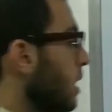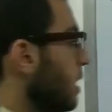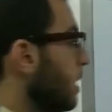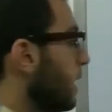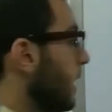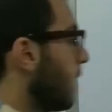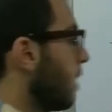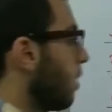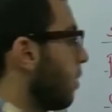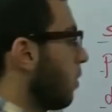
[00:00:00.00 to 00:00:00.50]

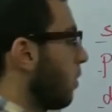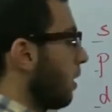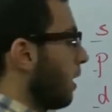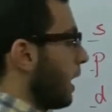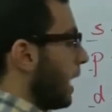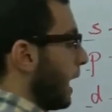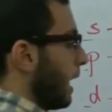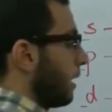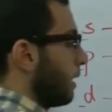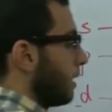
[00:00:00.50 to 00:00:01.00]
Now,
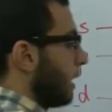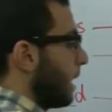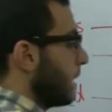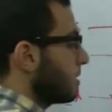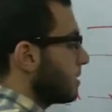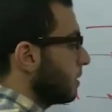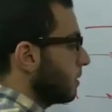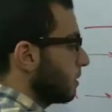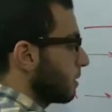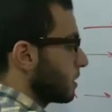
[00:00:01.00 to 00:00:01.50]

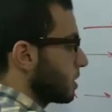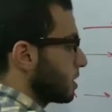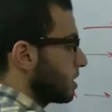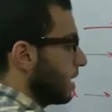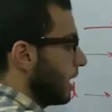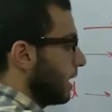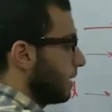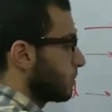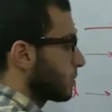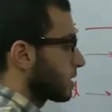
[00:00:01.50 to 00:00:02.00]
analyzing the
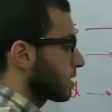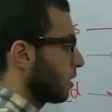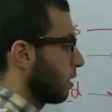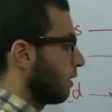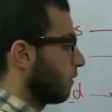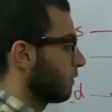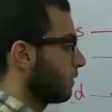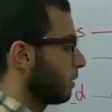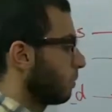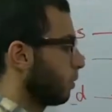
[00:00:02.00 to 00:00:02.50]
shapes
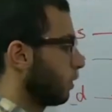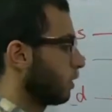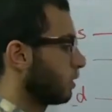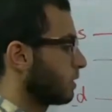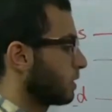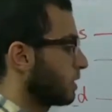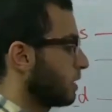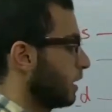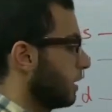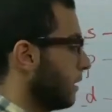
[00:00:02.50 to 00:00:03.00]
of the
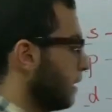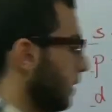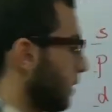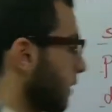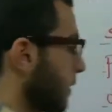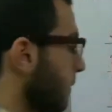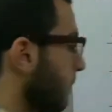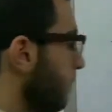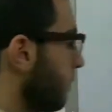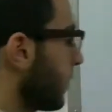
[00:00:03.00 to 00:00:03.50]
bonds in
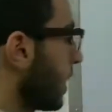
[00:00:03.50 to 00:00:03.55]
here,